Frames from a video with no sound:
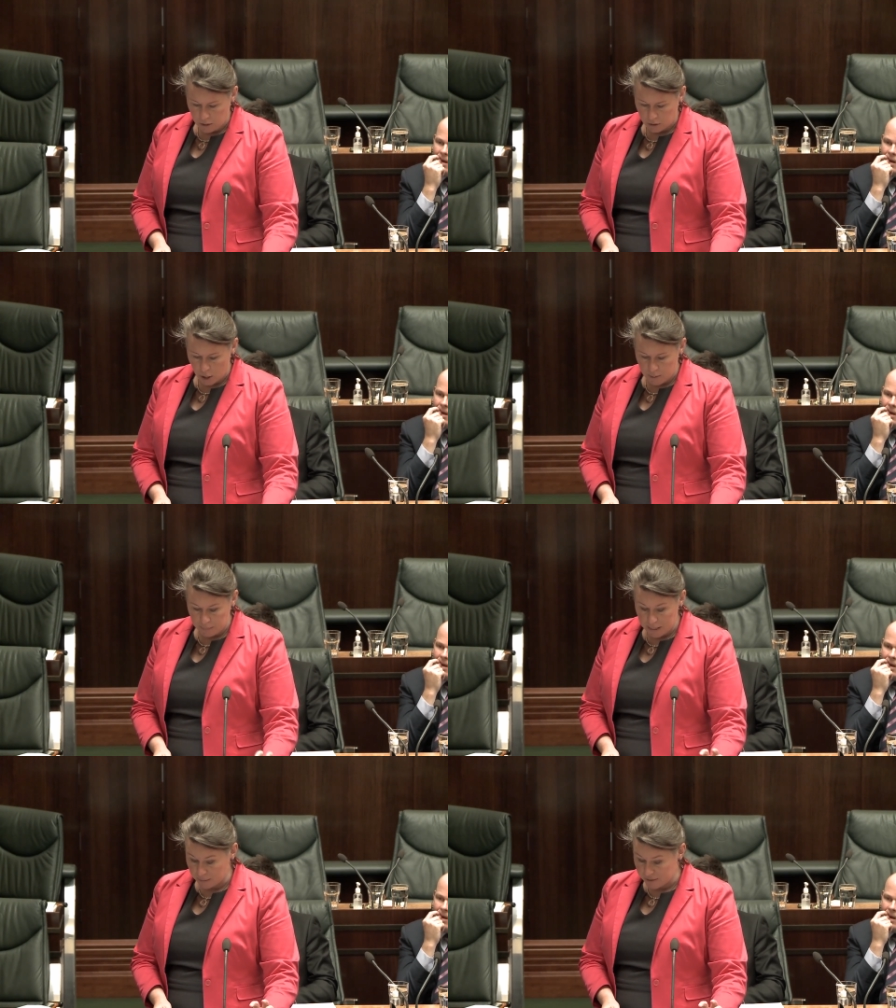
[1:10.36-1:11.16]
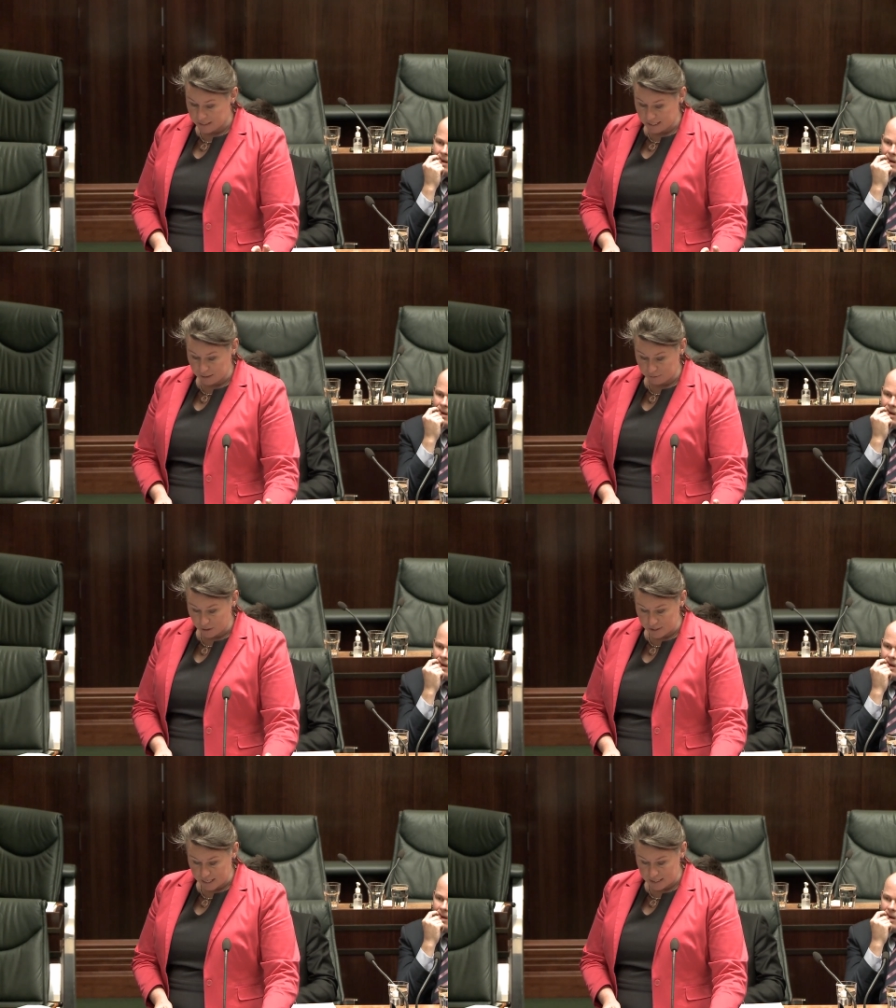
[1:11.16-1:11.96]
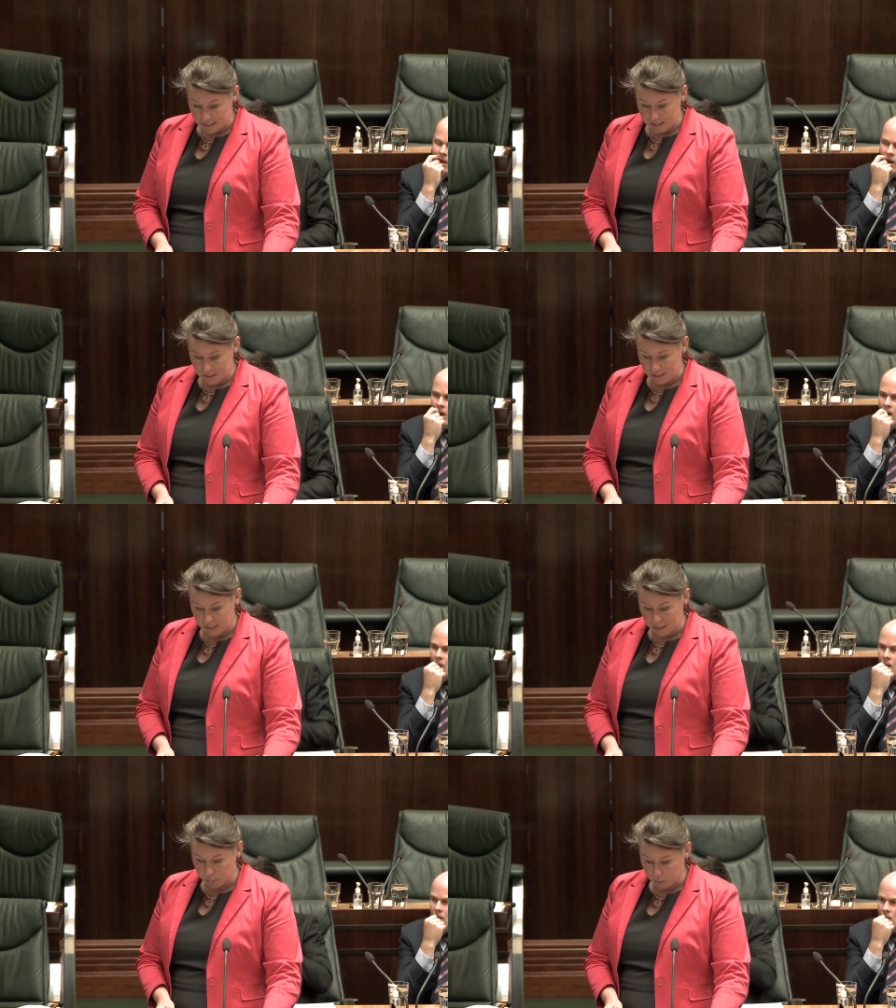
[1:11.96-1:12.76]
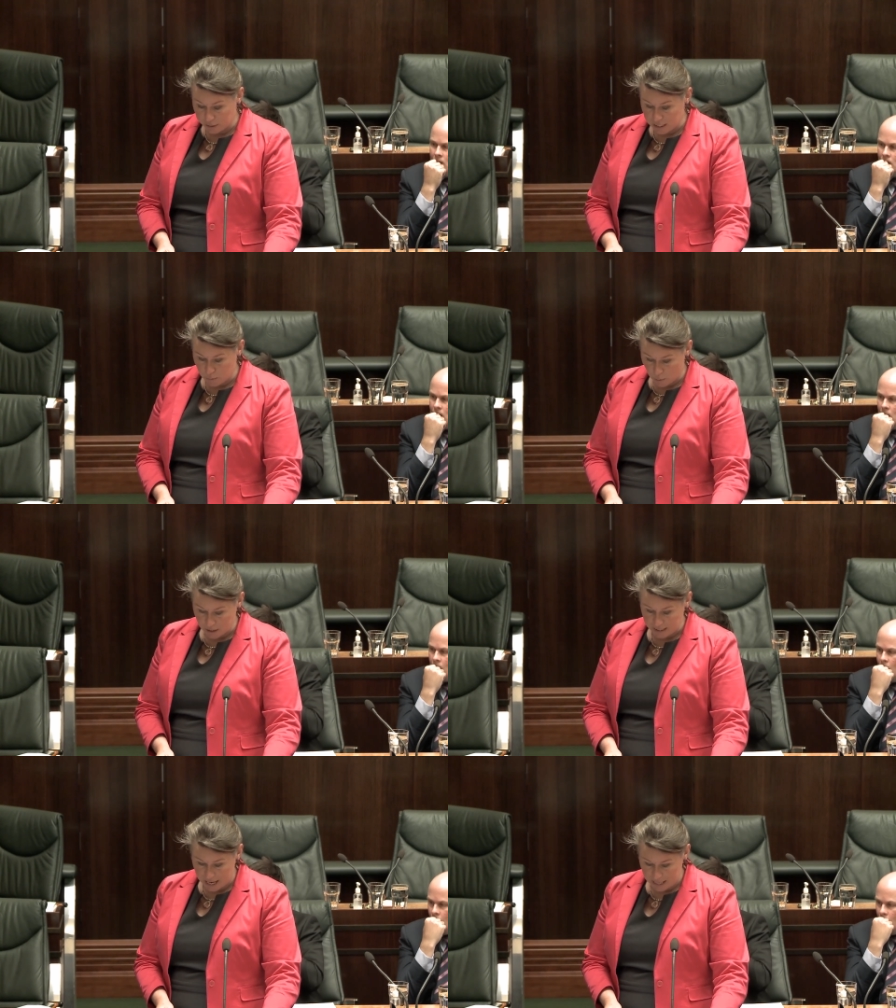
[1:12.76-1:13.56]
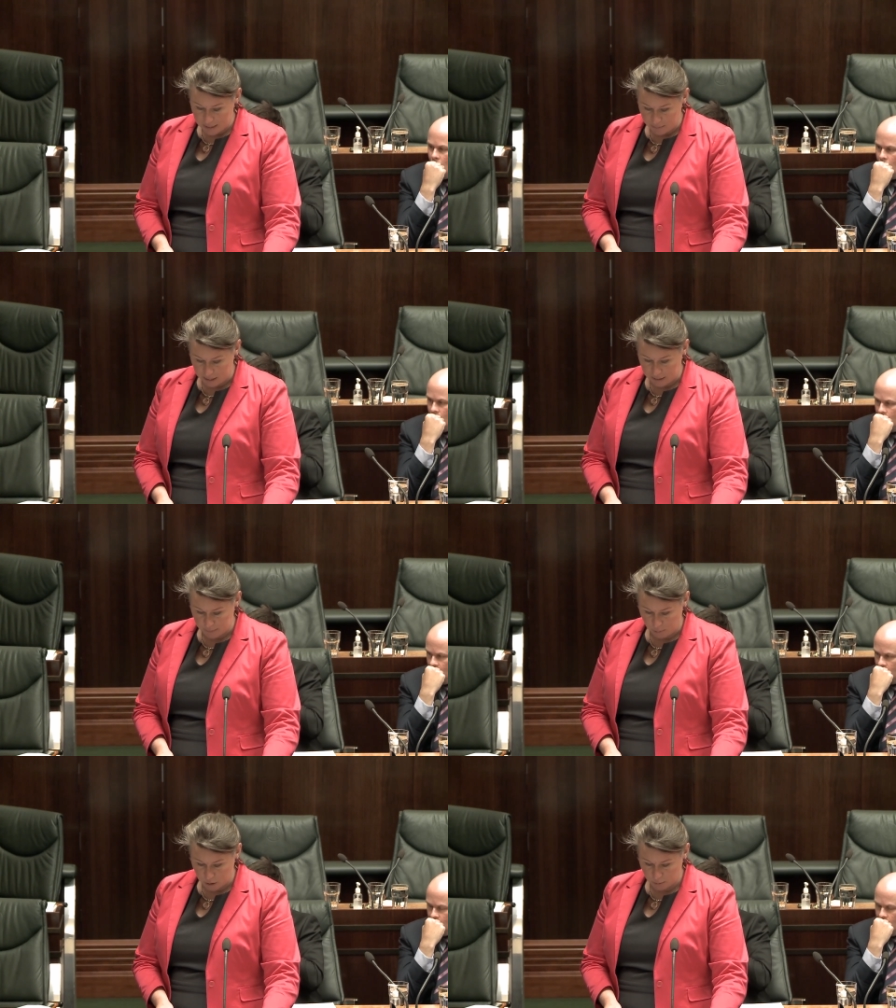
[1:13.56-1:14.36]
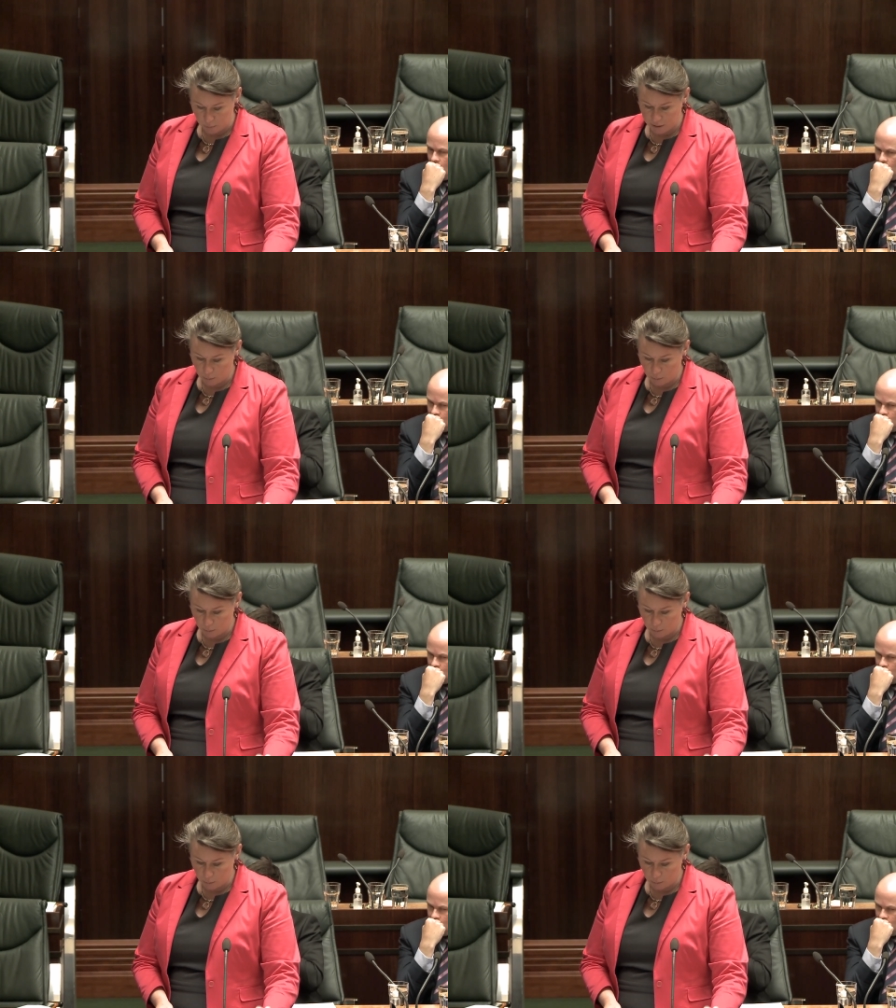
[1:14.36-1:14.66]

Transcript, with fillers: So many people at the City of Launceston, employees worked hard to make this possible.